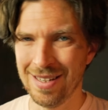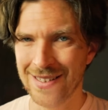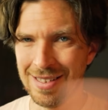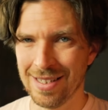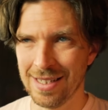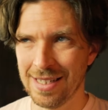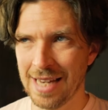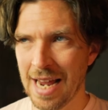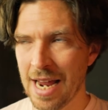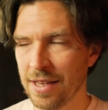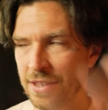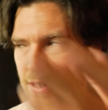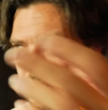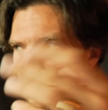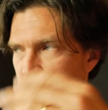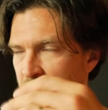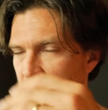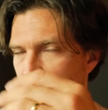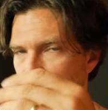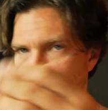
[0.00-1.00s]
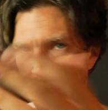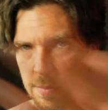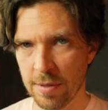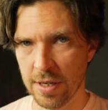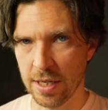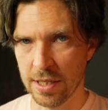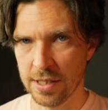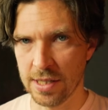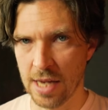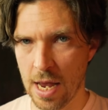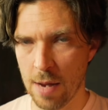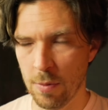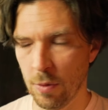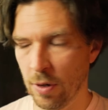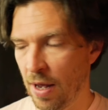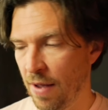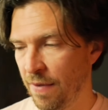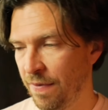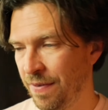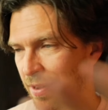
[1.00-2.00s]
and to date, there's never been a time
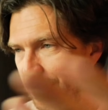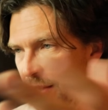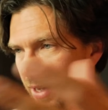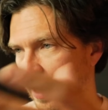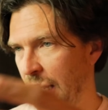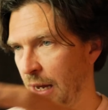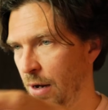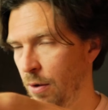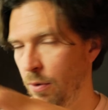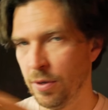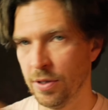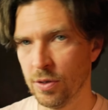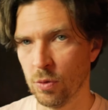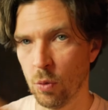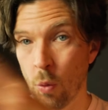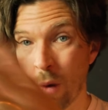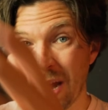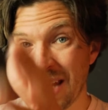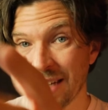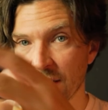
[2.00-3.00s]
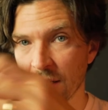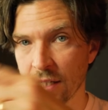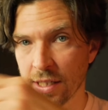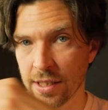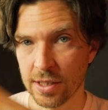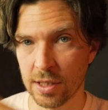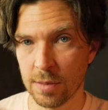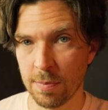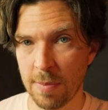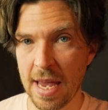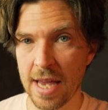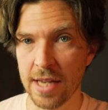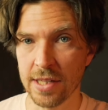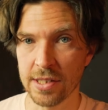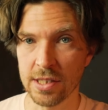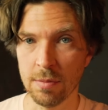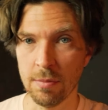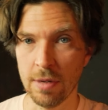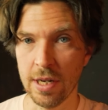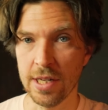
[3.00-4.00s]
when I felt like I was wasting
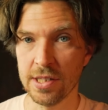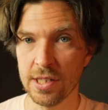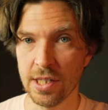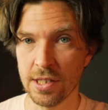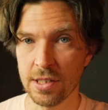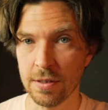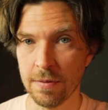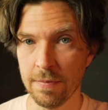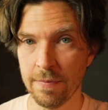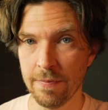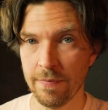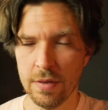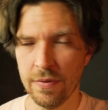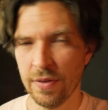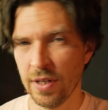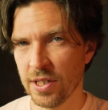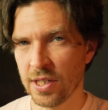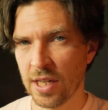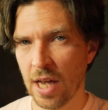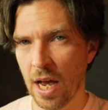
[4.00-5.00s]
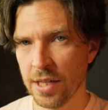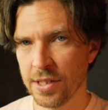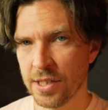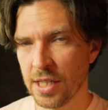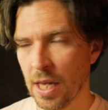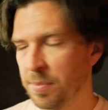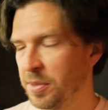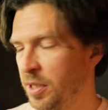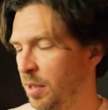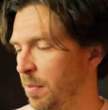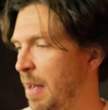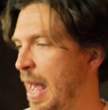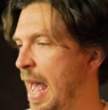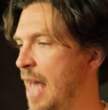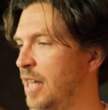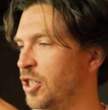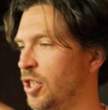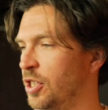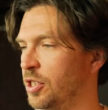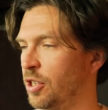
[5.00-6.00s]
space in my system. These concepts and
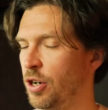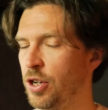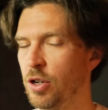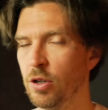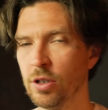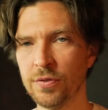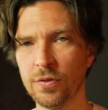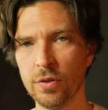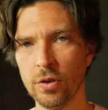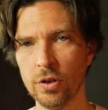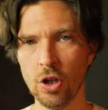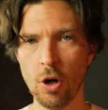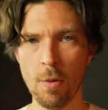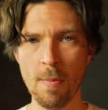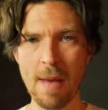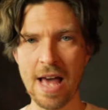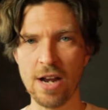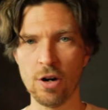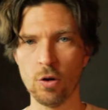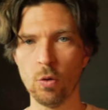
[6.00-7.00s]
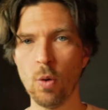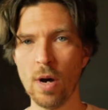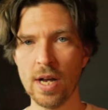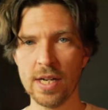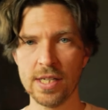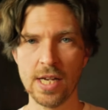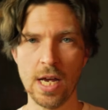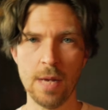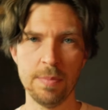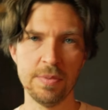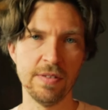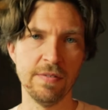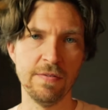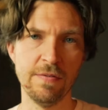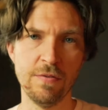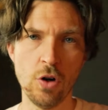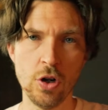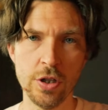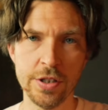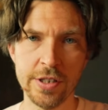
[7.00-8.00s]
patches are useful no matter what types of
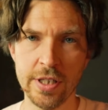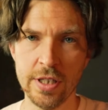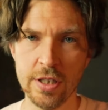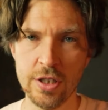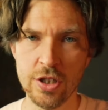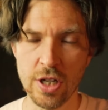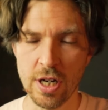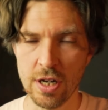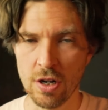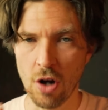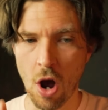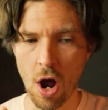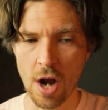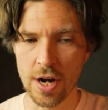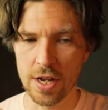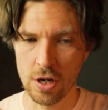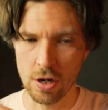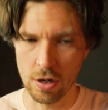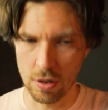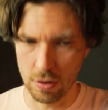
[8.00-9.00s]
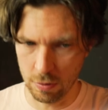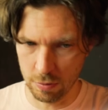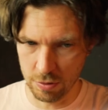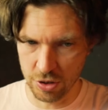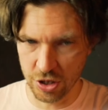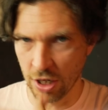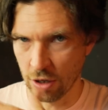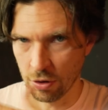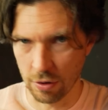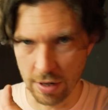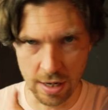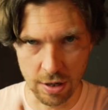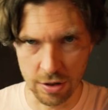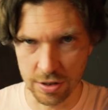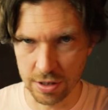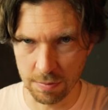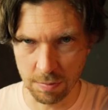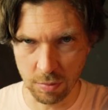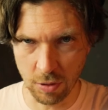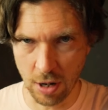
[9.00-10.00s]
voltage and audio
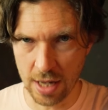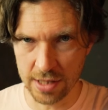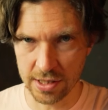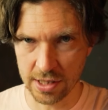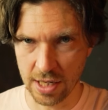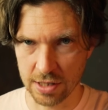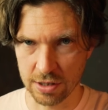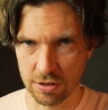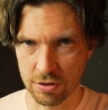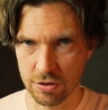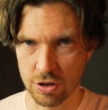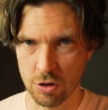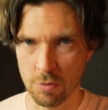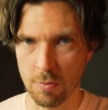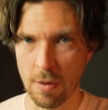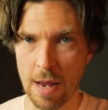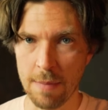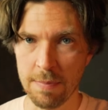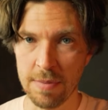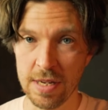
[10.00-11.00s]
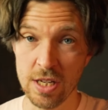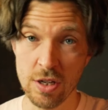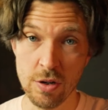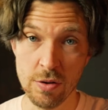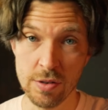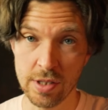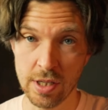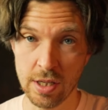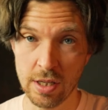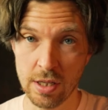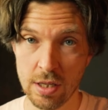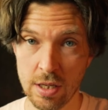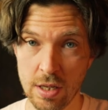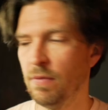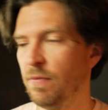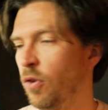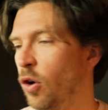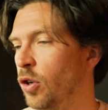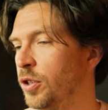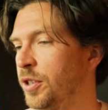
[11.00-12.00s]
generators and processors you might be using.
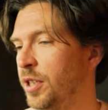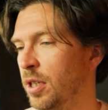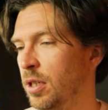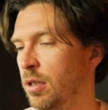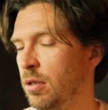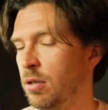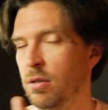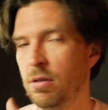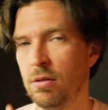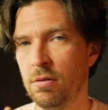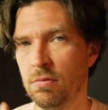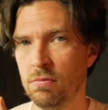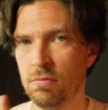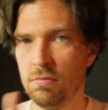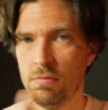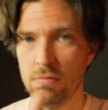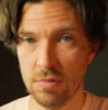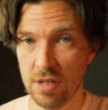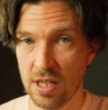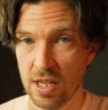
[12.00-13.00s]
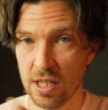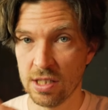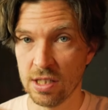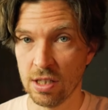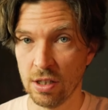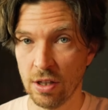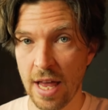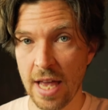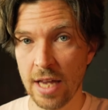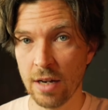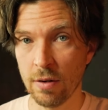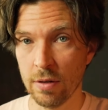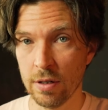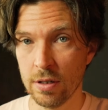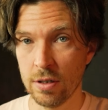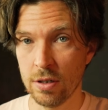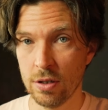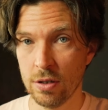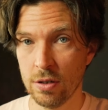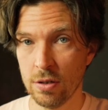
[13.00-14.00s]
Voltage is the
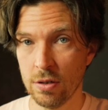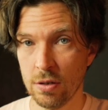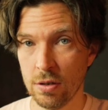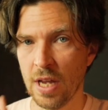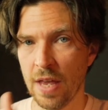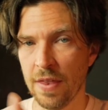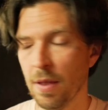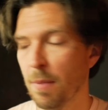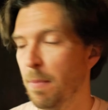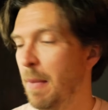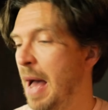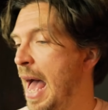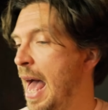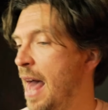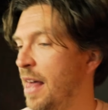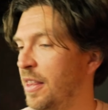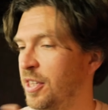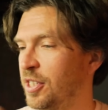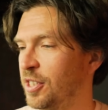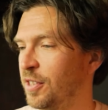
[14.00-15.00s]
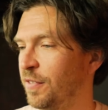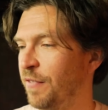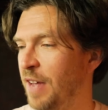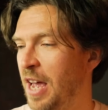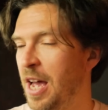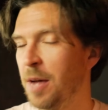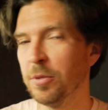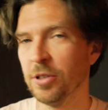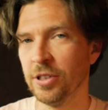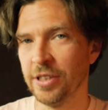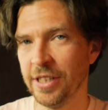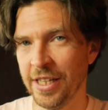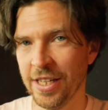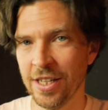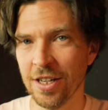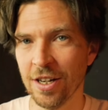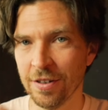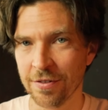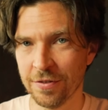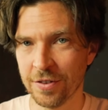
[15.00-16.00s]
language, and the math's
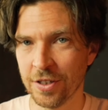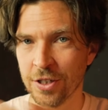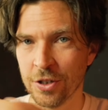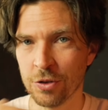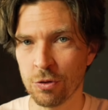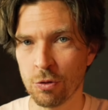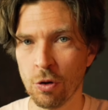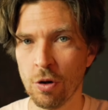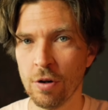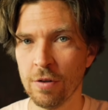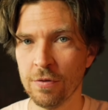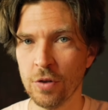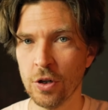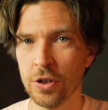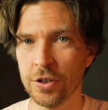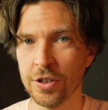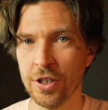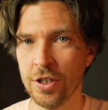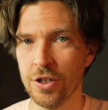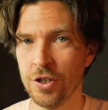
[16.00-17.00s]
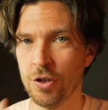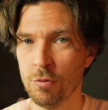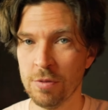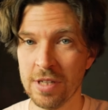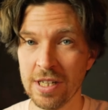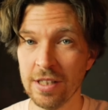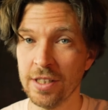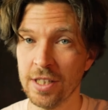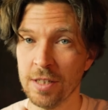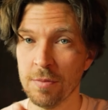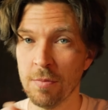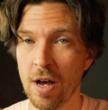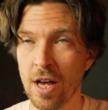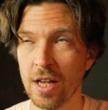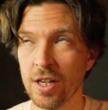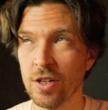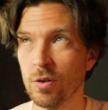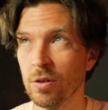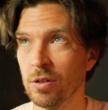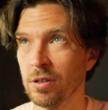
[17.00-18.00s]
family of control voltage utility
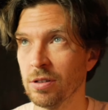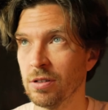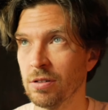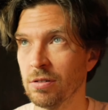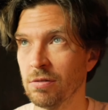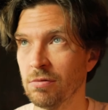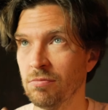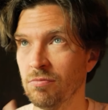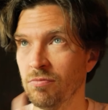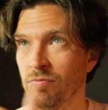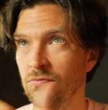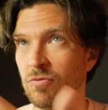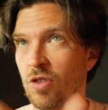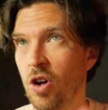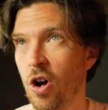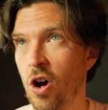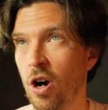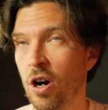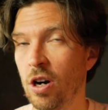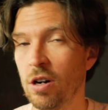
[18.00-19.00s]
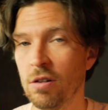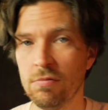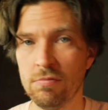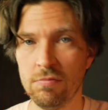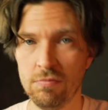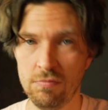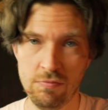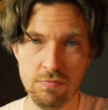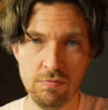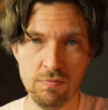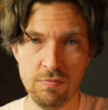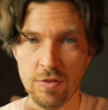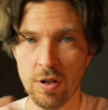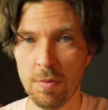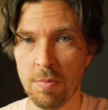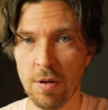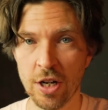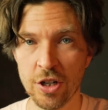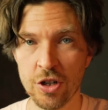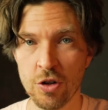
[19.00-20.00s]
modules are the
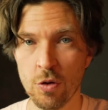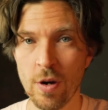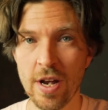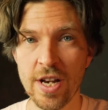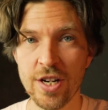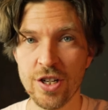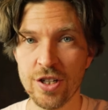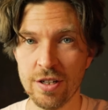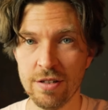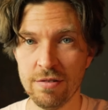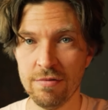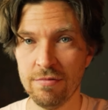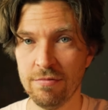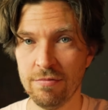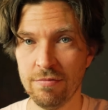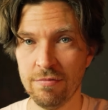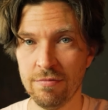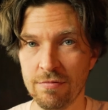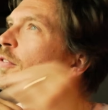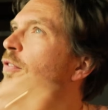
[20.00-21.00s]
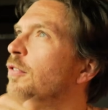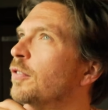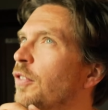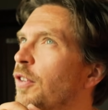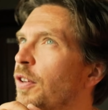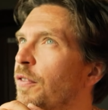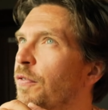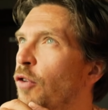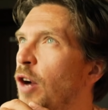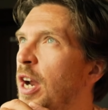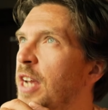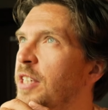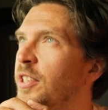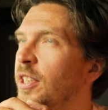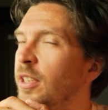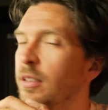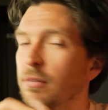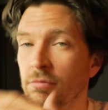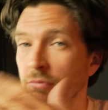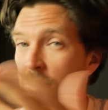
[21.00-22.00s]
punctuation, the
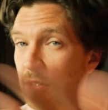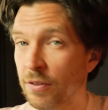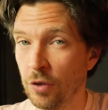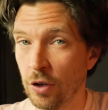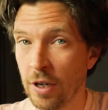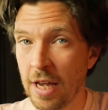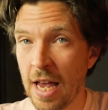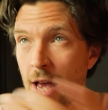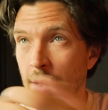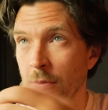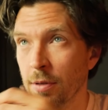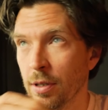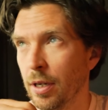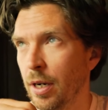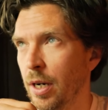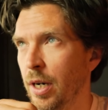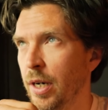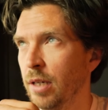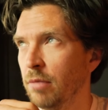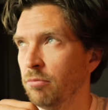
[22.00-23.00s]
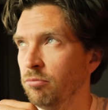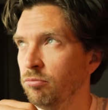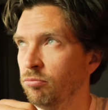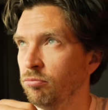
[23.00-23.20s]
phrasing, the vocabulary.